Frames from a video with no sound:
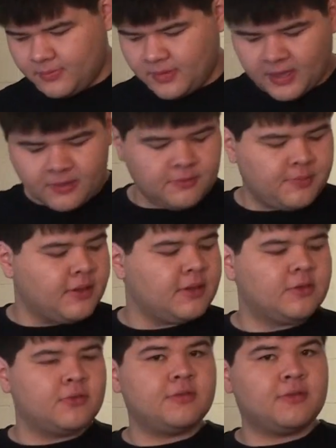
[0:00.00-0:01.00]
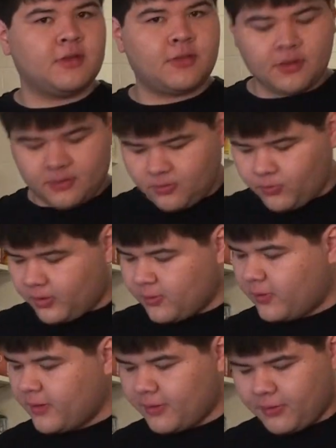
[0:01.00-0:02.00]
that could be an interesting thing to work
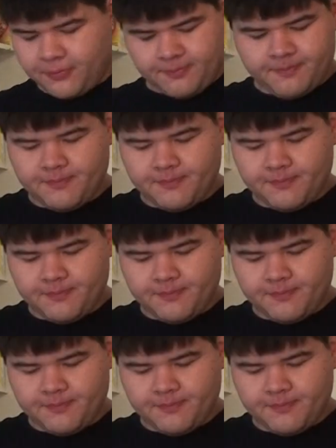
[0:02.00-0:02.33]
with.